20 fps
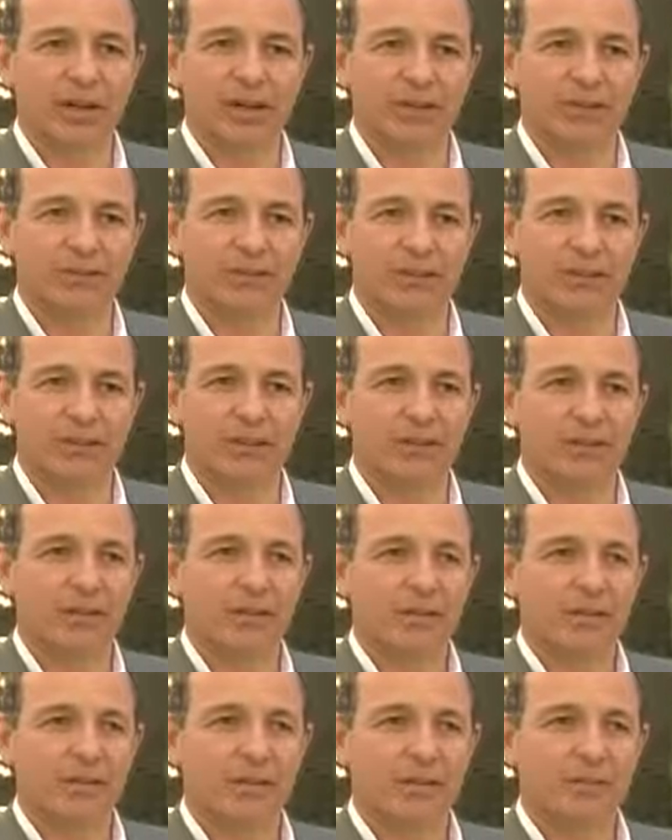engaging,
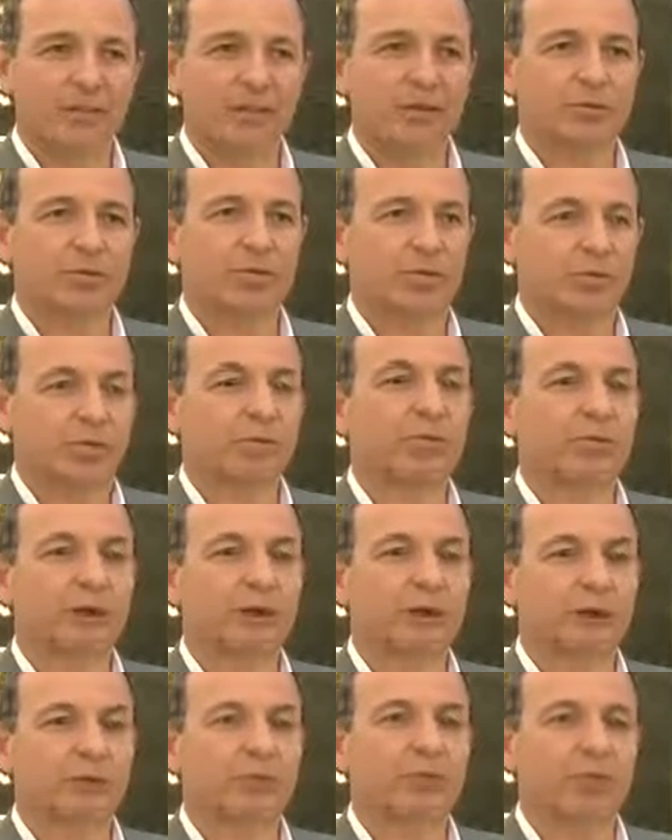much more
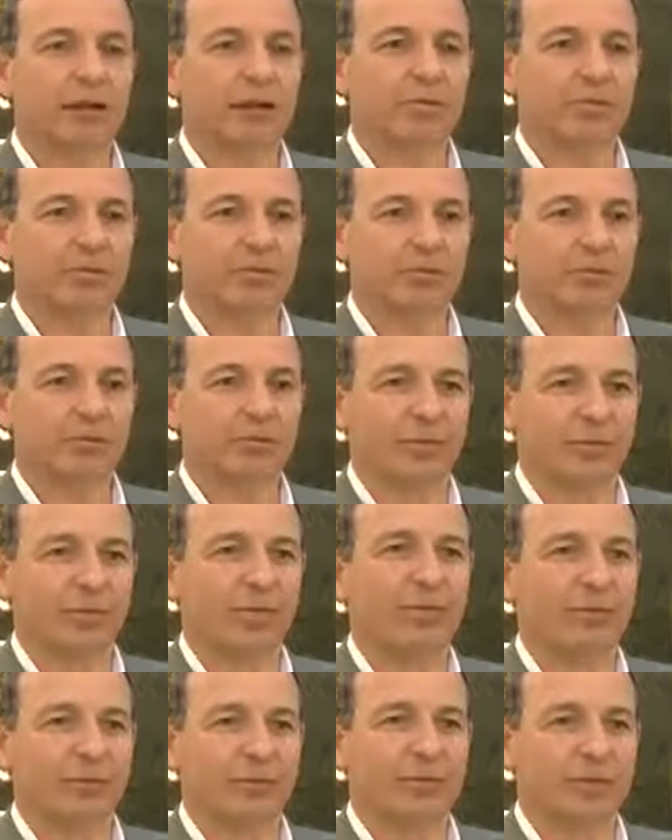compelling platform
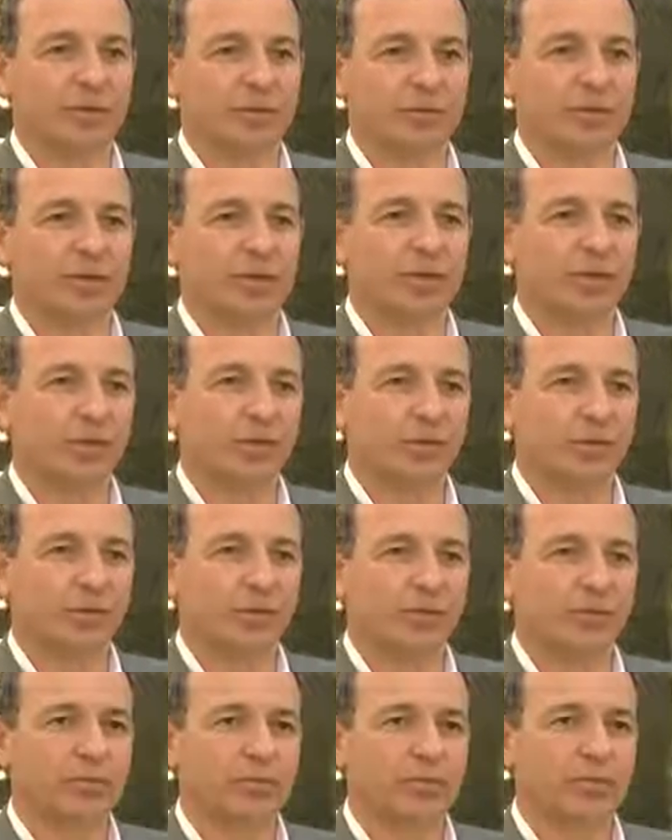than those that we've seen
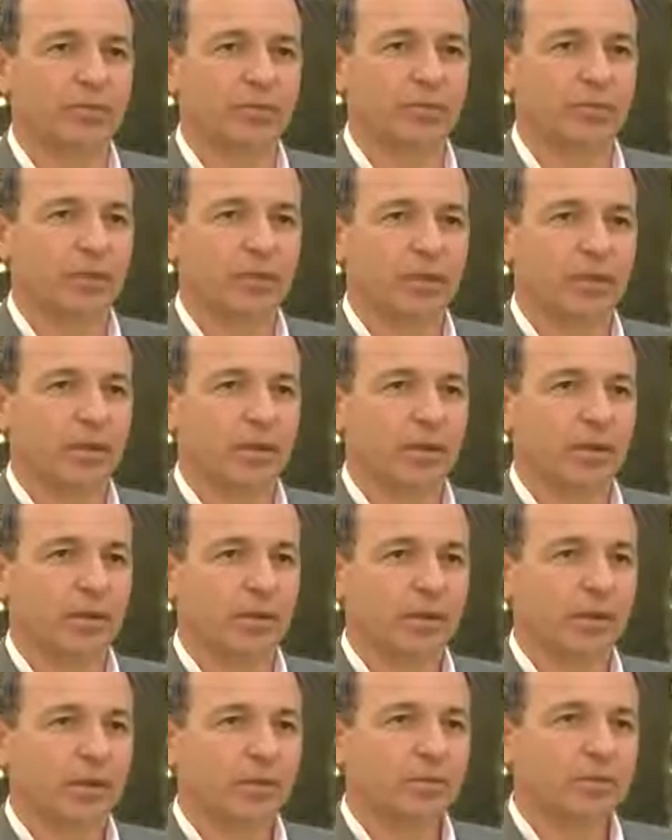before. Okay, let's
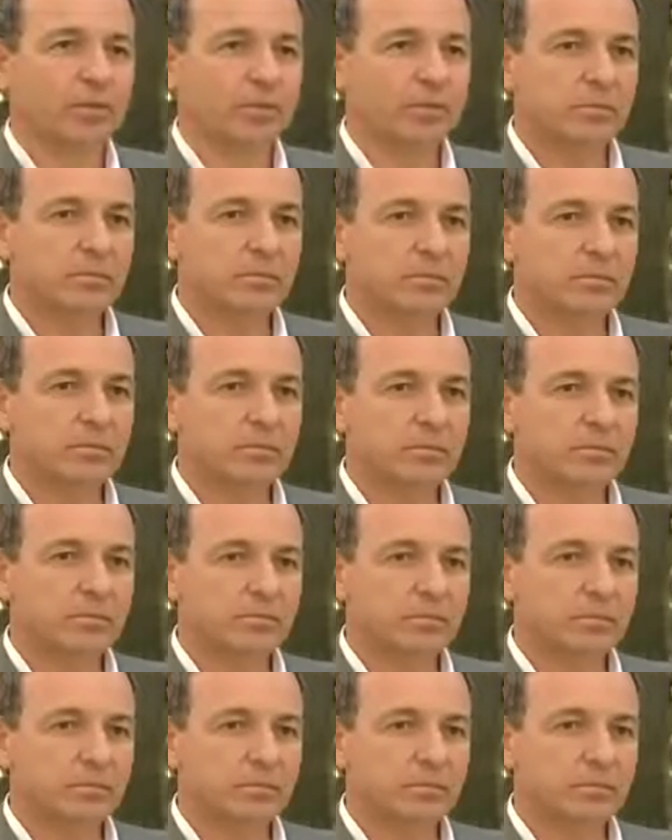talk a bit about social